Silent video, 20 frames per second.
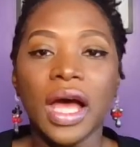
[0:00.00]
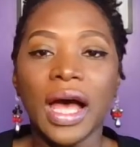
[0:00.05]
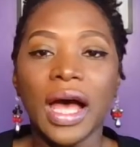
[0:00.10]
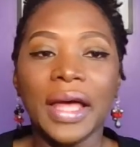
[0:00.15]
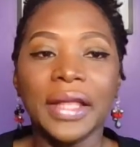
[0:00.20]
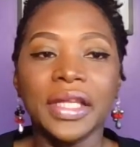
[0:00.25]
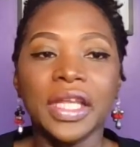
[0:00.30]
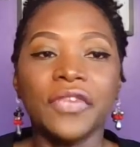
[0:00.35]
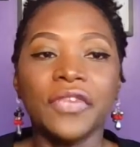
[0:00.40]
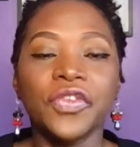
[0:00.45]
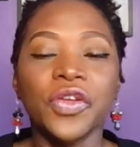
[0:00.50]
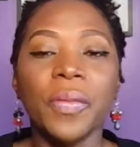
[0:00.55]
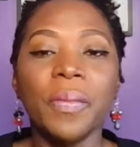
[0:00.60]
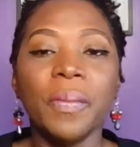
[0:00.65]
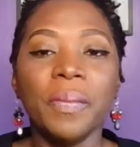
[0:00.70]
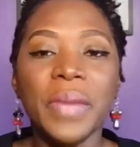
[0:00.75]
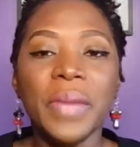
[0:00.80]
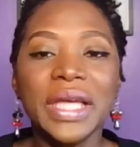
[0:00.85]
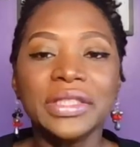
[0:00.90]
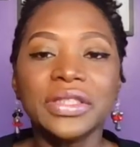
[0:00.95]
And if you
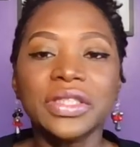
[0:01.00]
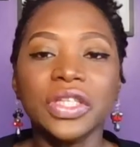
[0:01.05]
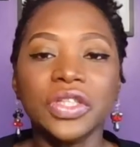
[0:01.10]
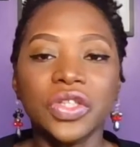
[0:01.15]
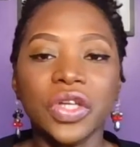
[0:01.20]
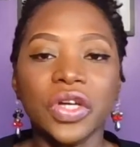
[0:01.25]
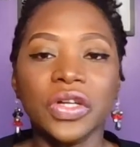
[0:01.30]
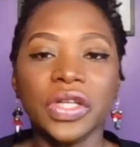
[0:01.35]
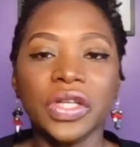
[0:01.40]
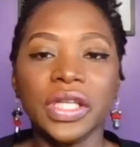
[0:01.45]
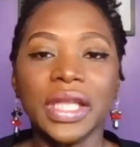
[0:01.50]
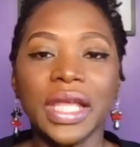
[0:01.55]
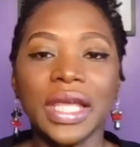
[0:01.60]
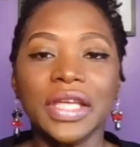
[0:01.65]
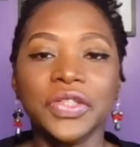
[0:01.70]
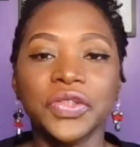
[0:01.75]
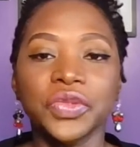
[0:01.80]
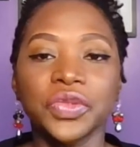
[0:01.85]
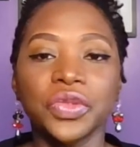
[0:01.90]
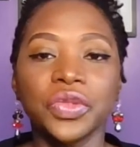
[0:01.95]
miss the 30
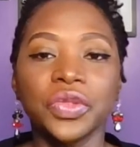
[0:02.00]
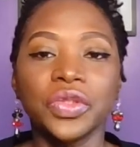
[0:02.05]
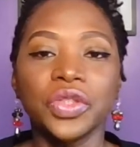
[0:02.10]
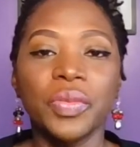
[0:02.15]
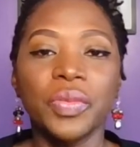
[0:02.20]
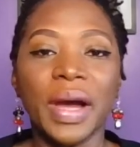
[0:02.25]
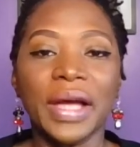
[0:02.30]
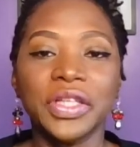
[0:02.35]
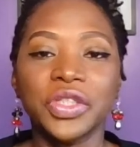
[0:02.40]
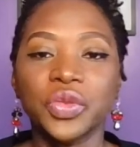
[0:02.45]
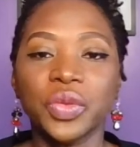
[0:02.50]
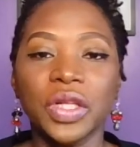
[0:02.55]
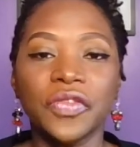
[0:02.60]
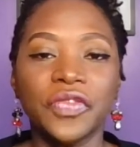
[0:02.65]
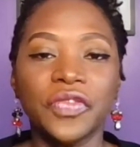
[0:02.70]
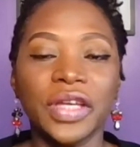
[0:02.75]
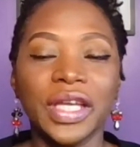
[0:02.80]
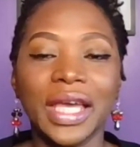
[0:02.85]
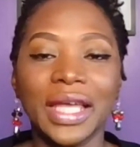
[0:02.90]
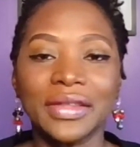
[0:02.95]
days rule, you might as well
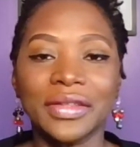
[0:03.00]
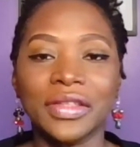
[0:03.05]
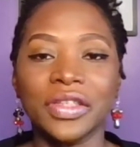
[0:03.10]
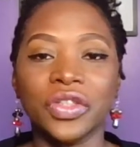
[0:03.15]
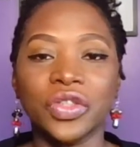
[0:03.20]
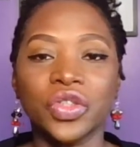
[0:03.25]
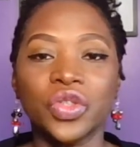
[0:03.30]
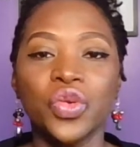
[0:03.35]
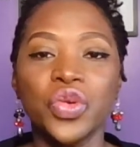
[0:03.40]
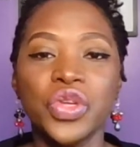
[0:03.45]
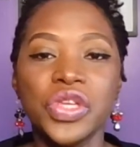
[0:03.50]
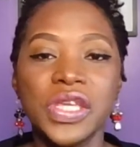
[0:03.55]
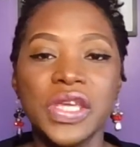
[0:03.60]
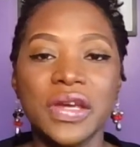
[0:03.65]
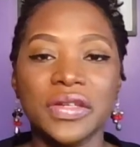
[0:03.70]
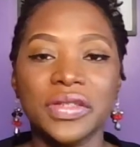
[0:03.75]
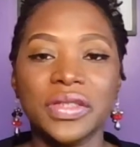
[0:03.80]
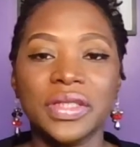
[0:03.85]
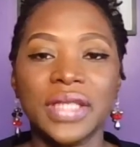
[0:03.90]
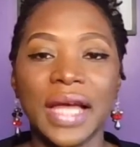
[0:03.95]
forget the
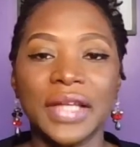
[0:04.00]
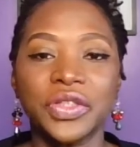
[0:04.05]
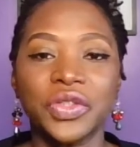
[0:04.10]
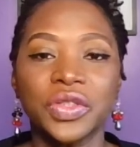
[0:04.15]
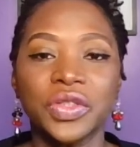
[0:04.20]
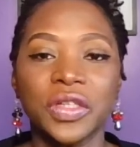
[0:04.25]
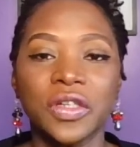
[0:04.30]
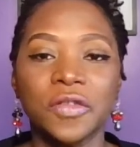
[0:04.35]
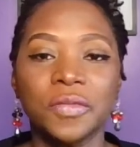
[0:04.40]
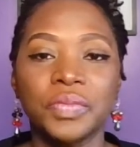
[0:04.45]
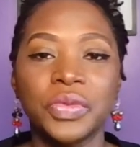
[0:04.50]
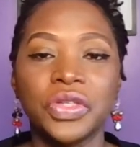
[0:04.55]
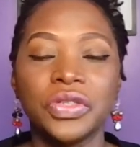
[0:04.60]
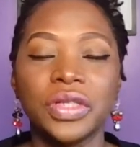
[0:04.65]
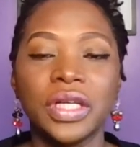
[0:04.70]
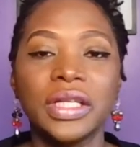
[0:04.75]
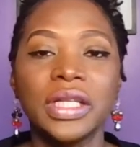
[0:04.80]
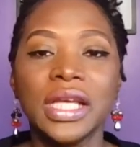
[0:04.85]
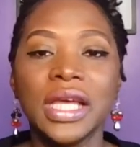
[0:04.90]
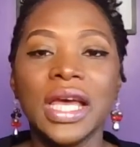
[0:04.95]
2-year statutory
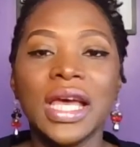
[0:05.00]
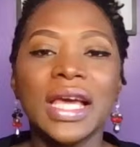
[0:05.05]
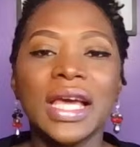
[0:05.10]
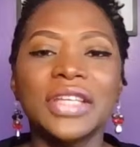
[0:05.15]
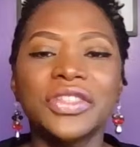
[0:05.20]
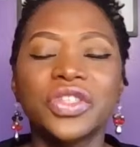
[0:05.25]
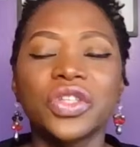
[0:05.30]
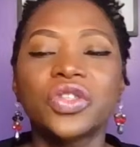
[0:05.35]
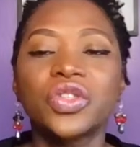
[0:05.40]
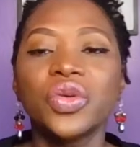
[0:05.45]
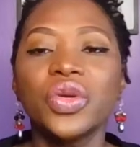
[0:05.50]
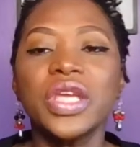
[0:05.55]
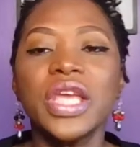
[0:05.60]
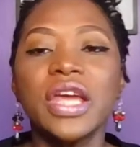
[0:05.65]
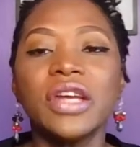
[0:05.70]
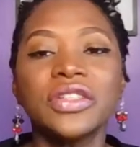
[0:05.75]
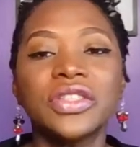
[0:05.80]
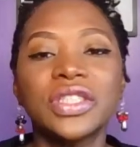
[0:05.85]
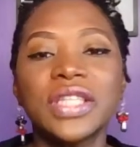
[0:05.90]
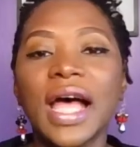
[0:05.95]
period, because the
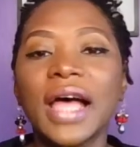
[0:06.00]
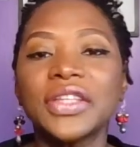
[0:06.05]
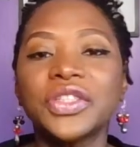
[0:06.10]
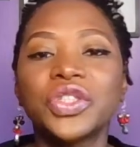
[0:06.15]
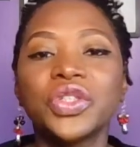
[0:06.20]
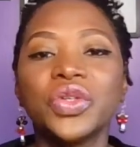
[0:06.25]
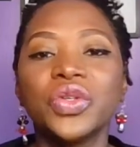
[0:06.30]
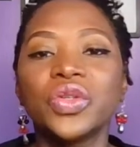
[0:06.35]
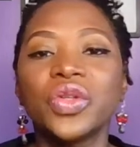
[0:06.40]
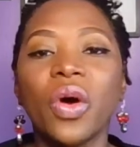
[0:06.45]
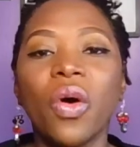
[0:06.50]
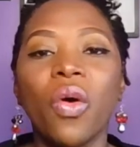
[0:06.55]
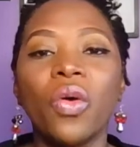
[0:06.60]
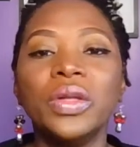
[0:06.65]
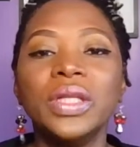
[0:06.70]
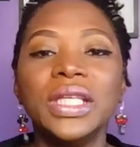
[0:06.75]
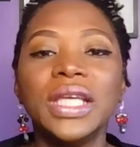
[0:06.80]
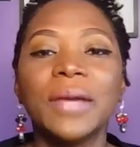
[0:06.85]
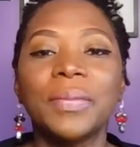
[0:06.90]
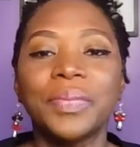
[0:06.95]
2-year statute
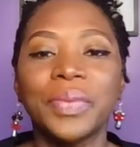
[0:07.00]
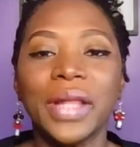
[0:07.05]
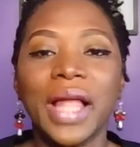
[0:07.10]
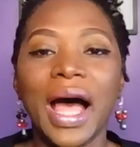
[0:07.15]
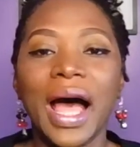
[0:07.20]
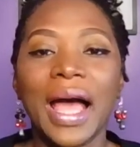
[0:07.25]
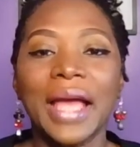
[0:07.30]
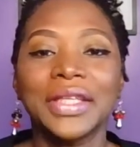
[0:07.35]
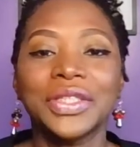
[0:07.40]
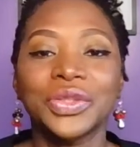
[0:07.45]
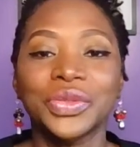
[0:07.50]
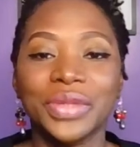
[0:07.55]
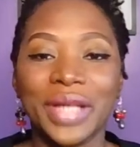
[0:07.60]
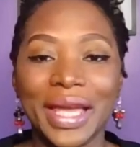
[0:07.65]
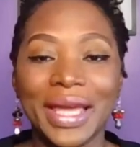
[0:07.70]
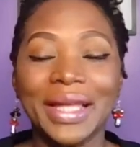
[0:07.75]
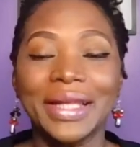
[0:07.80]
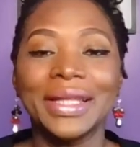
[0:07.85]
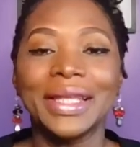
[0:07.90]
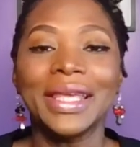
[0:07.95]
only applies
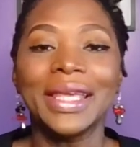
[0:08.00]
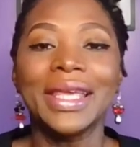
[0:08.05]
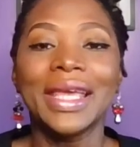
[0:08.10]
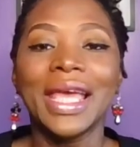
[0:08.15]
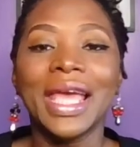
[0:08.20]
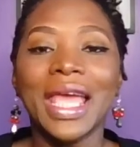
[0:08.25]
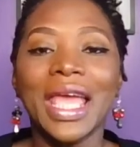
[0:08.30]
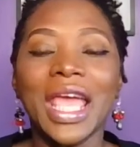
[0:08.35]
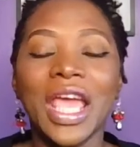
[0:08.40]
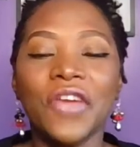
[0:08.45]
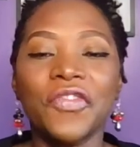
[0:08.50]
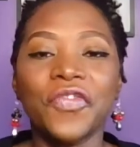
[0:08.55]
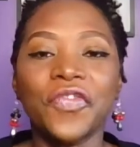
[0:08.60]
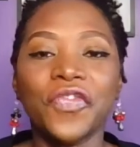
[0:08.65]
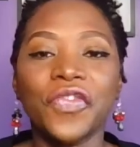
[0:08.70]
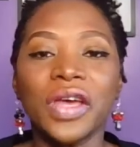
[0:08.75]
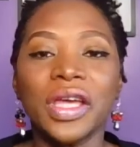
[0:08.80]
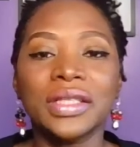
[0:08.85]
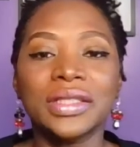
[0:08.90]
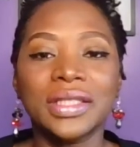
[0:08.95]
really if
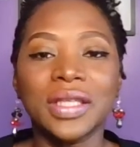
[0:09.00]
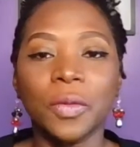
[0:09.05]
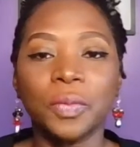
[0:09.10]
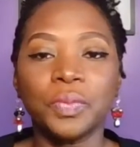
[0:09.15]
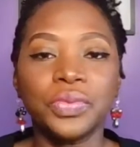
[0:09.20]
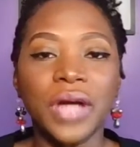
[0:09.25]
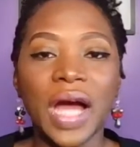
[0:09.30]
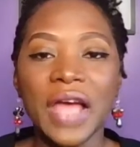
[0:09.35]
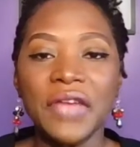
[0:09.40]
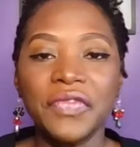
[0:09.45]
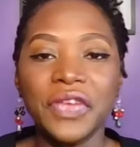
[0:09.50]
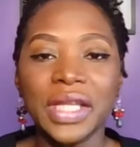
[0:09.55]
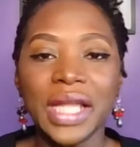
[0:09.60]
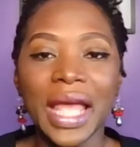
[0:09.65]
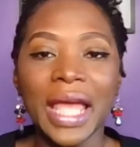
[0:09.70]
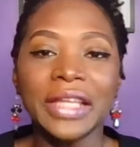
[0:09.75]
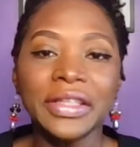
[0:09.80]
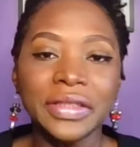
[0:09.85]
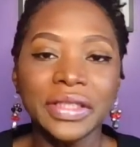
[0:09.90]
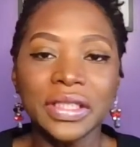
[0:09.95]
it's a private
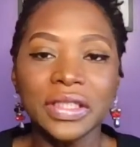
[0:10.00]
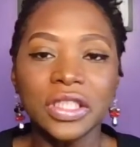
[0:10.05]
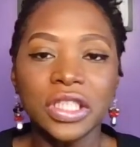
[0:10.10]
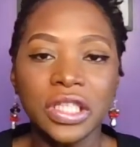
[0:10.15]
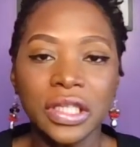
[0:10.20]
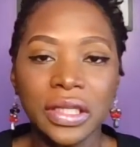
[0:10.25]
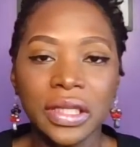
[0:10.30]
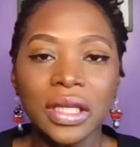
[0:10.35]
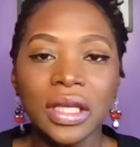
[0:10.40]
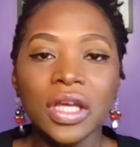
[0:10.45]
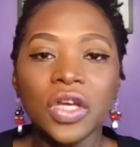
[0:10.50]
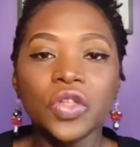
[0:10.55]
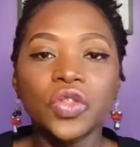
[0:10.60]
entity.